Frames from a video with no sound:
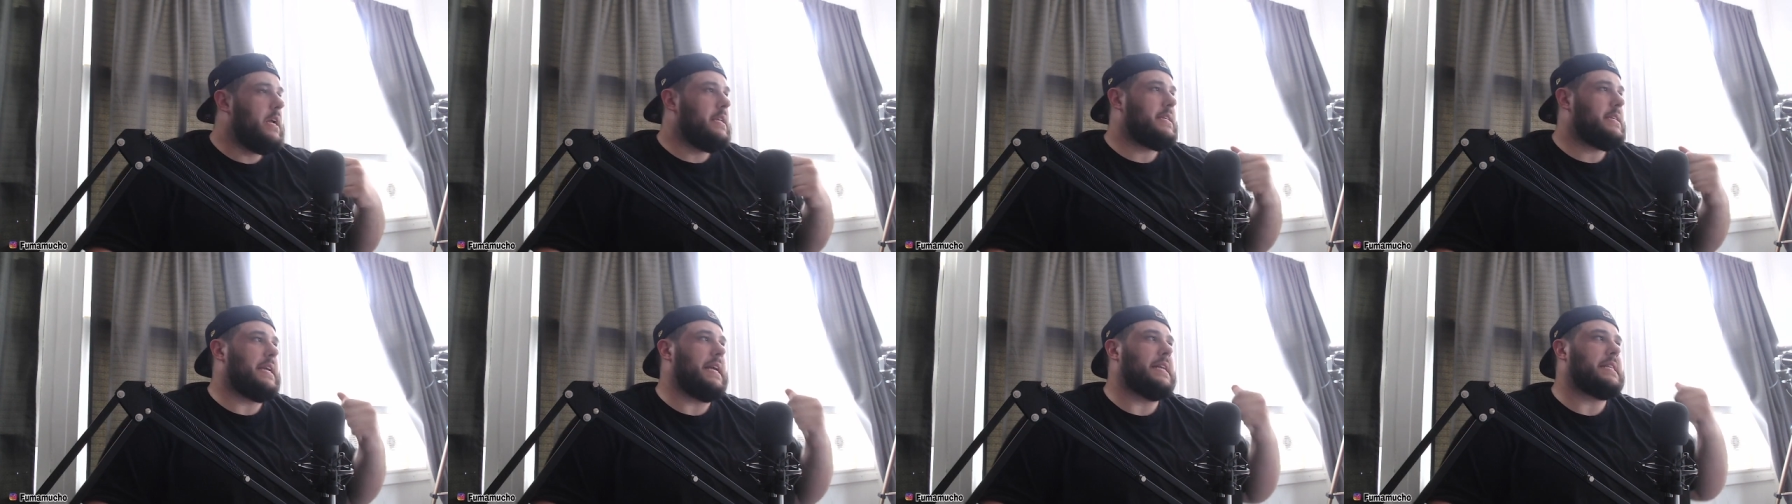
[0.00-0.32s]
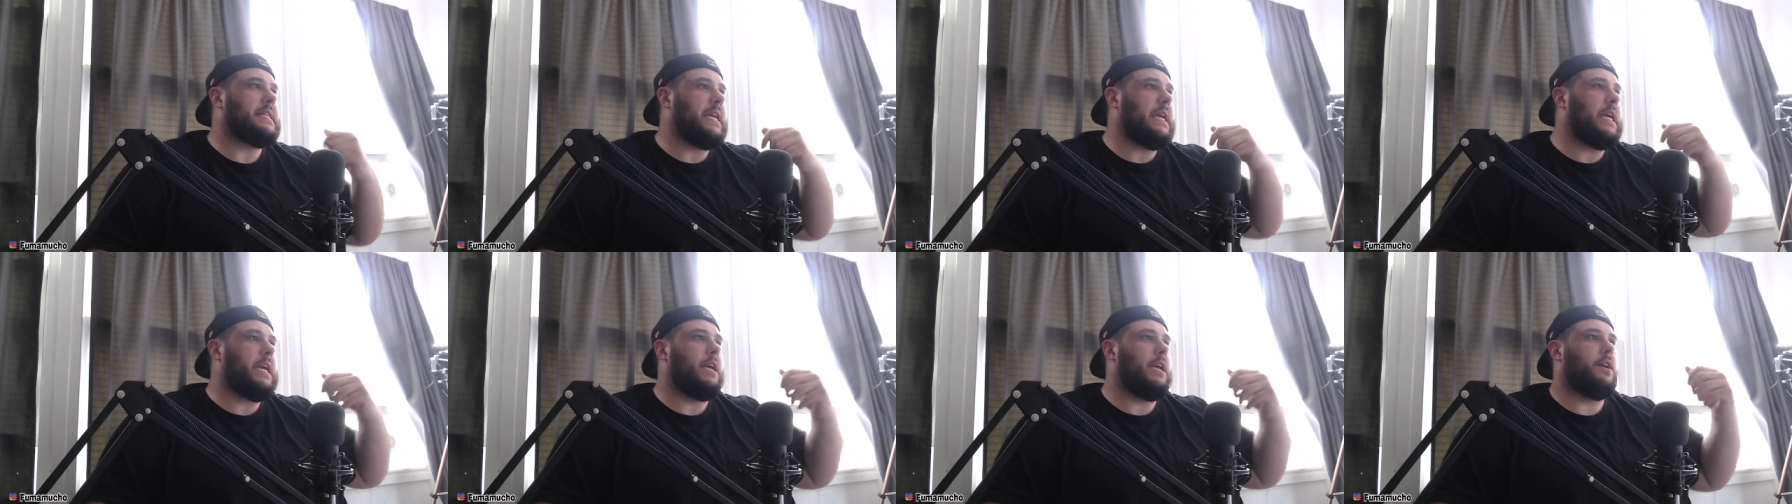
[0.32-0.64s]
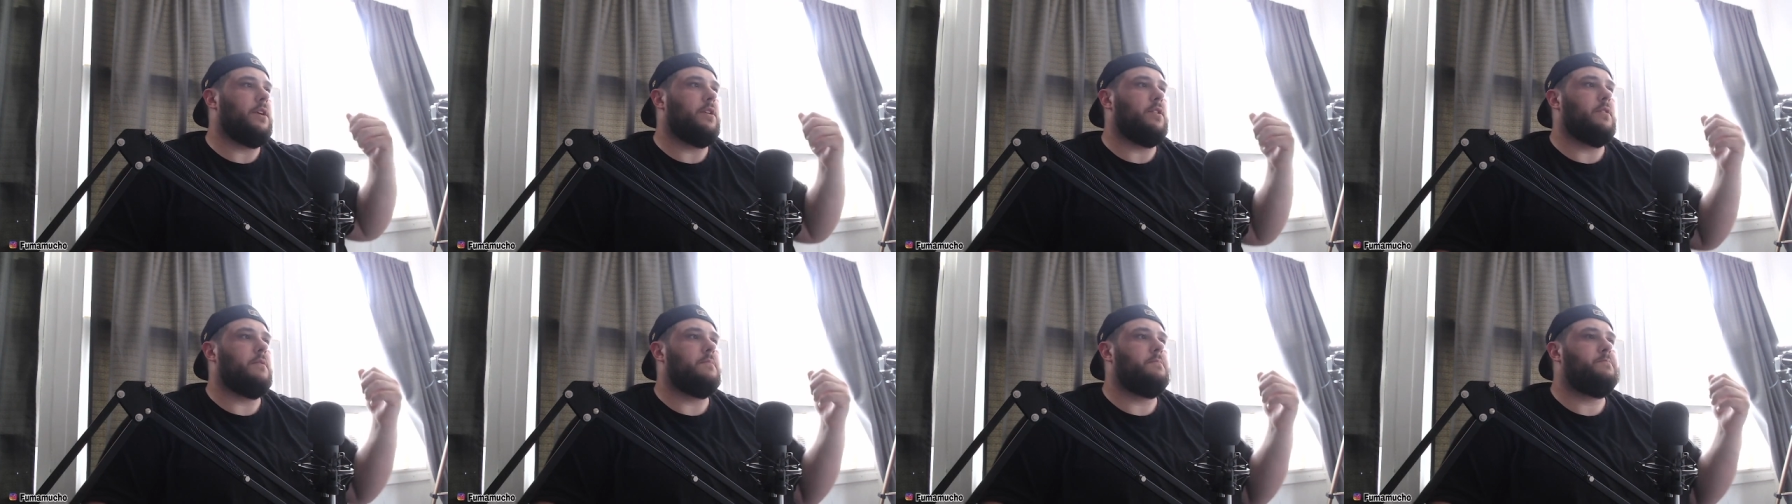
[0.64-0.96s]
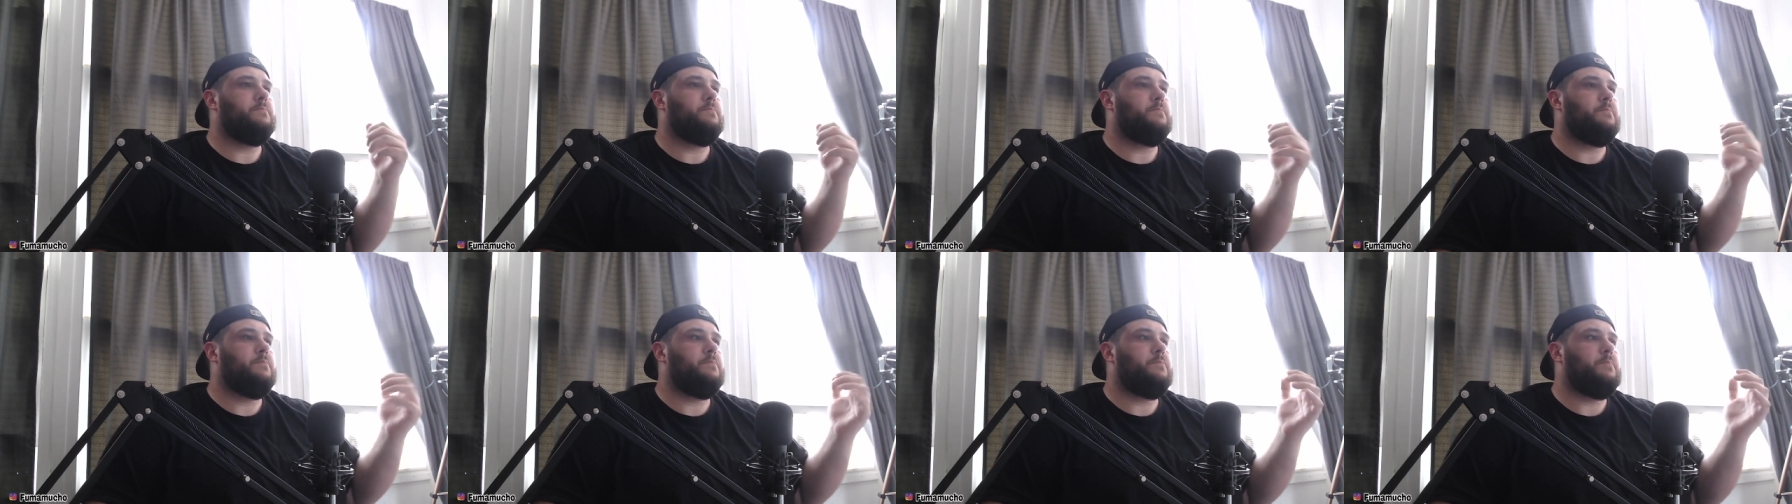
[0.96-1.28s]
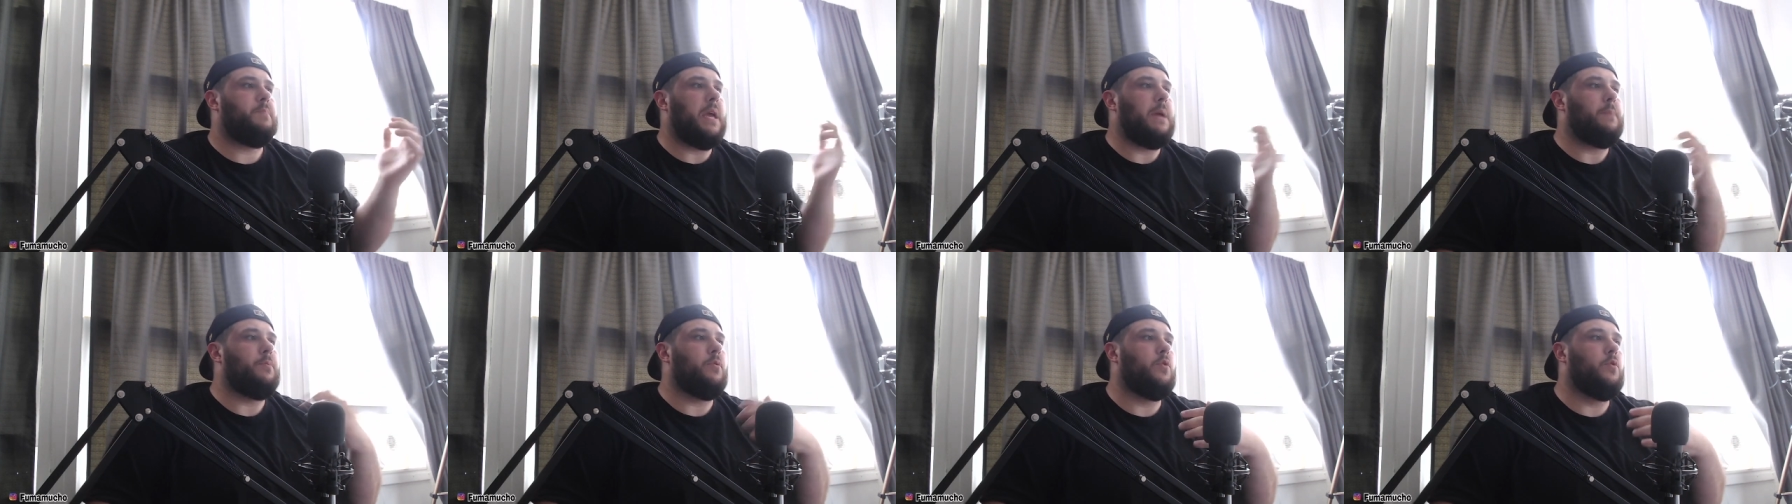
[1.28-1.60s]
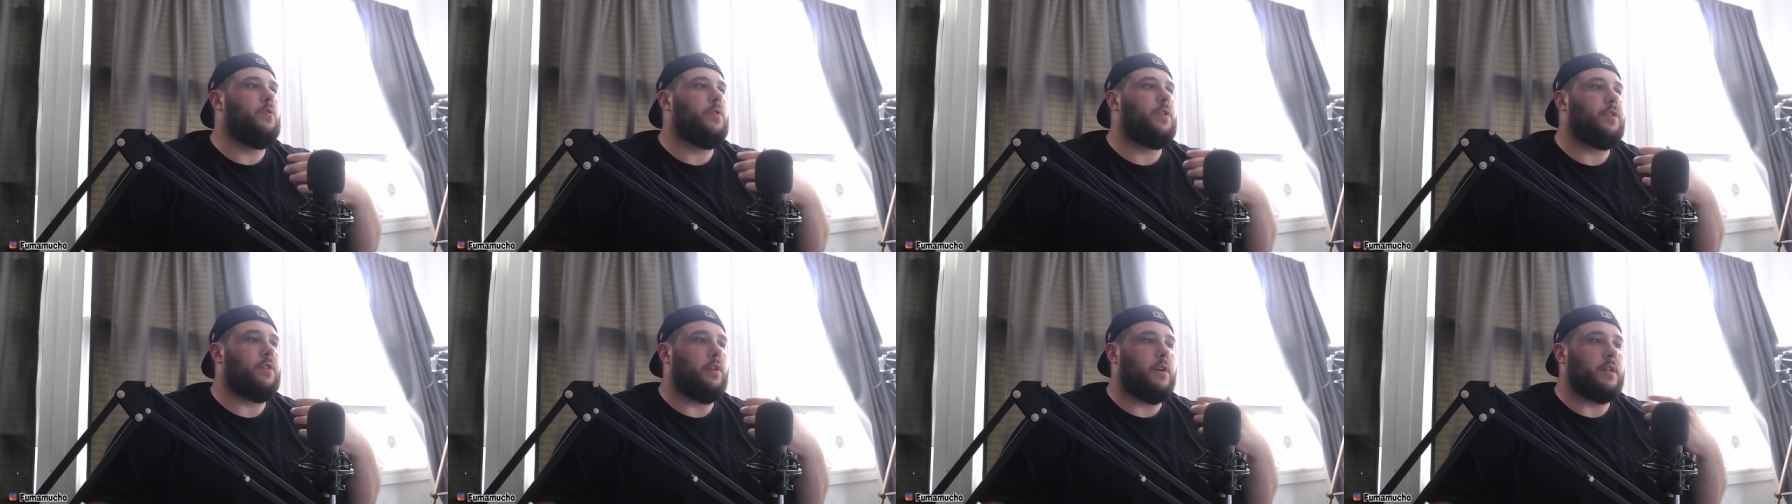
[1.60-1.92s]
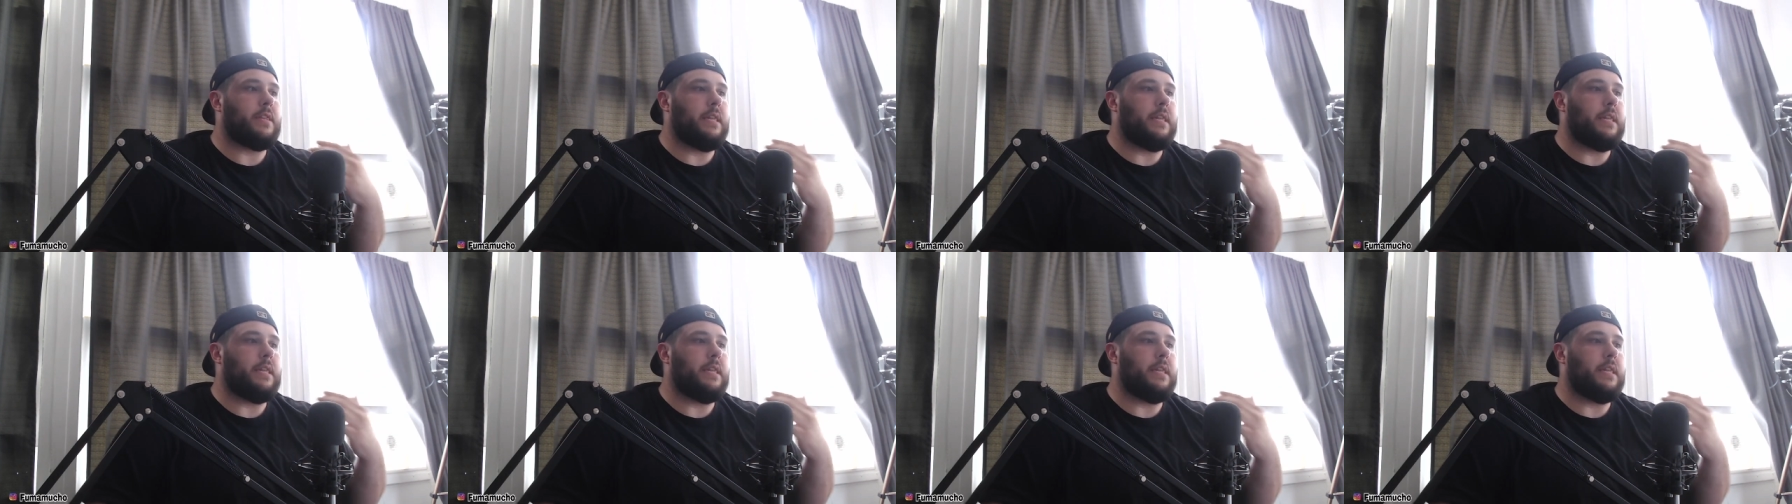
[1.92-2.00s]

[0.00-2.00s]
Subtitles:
Get to hear people who thought